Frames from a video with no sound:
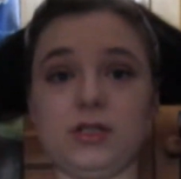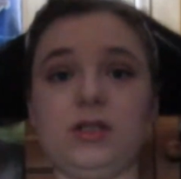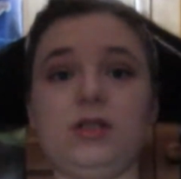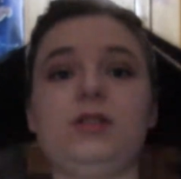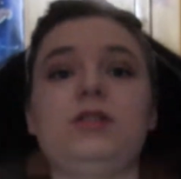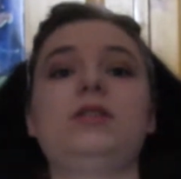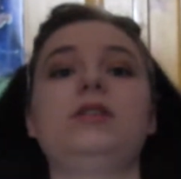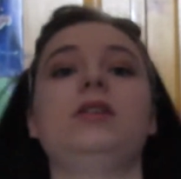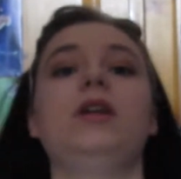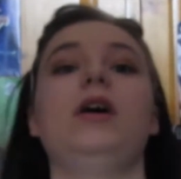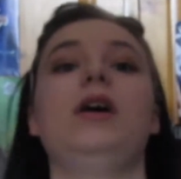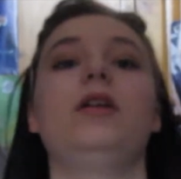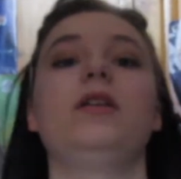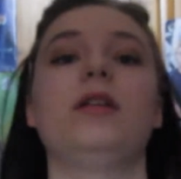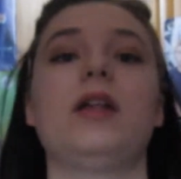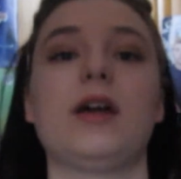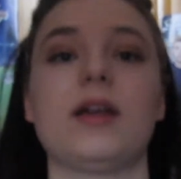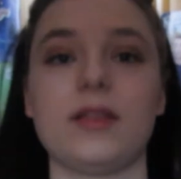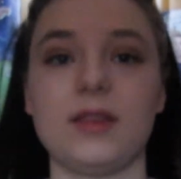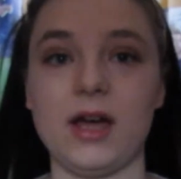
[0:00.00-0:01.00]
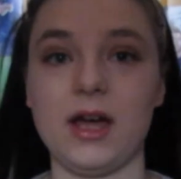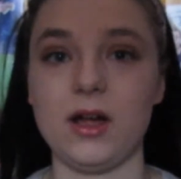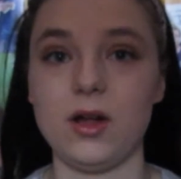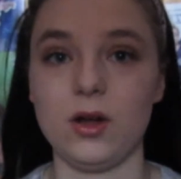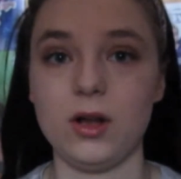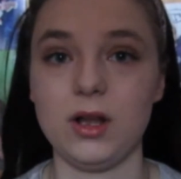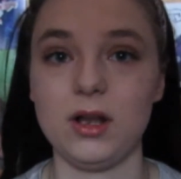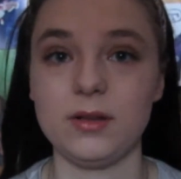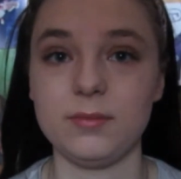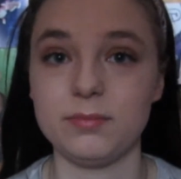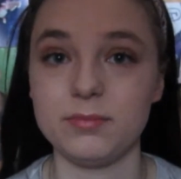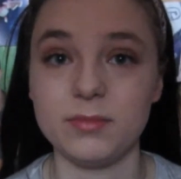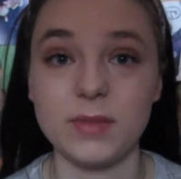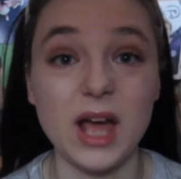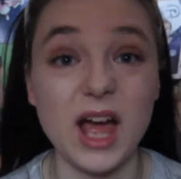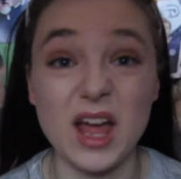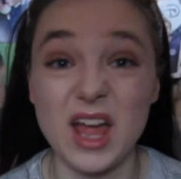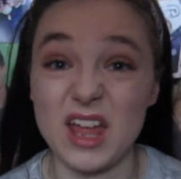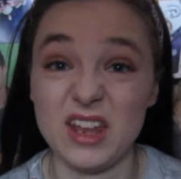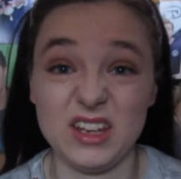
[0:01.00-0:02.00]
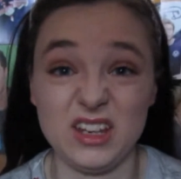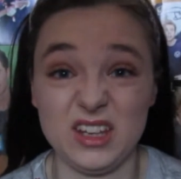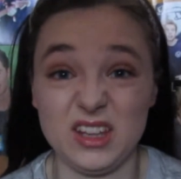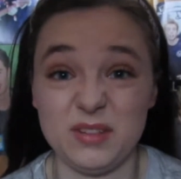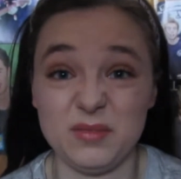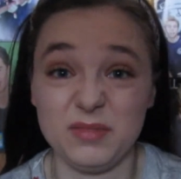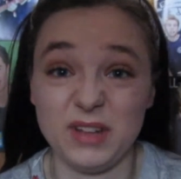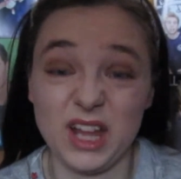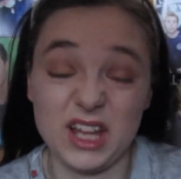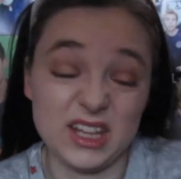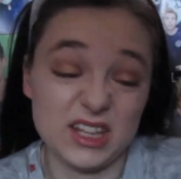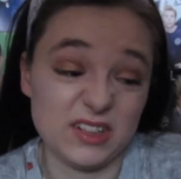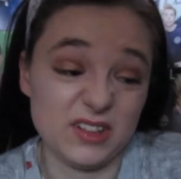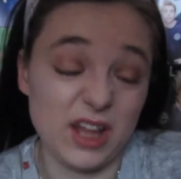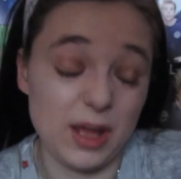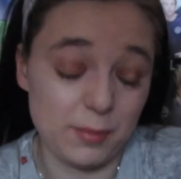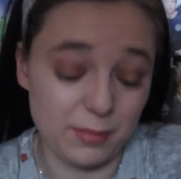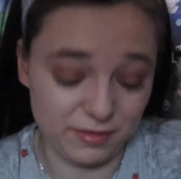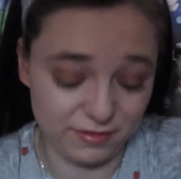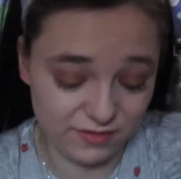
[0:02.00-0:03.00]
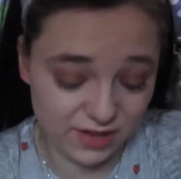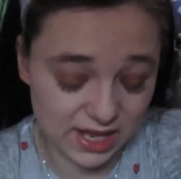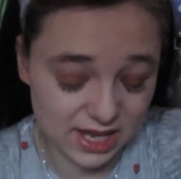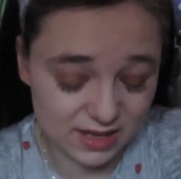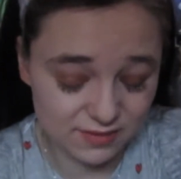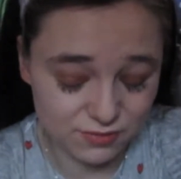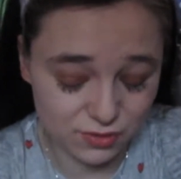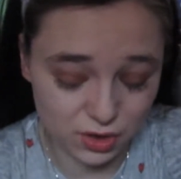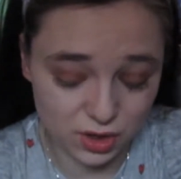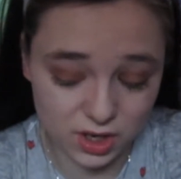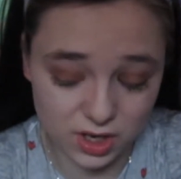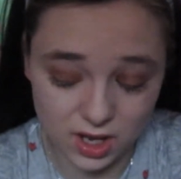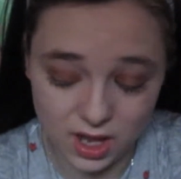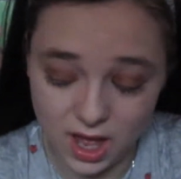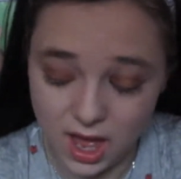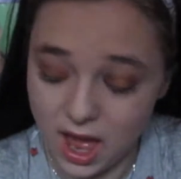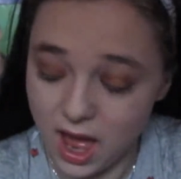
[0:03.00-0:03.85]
and like that, and anything like they're like my favourite.